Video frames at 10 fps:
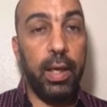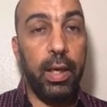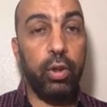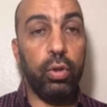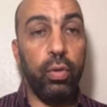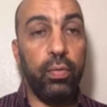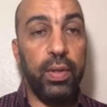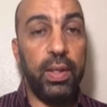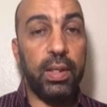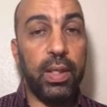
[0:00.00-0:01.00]
each of
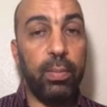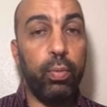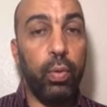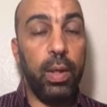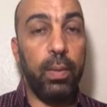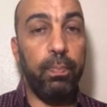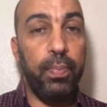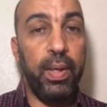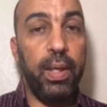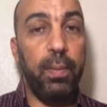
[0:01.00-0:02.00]
these steps will
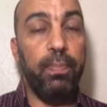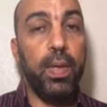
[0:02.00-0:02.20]
be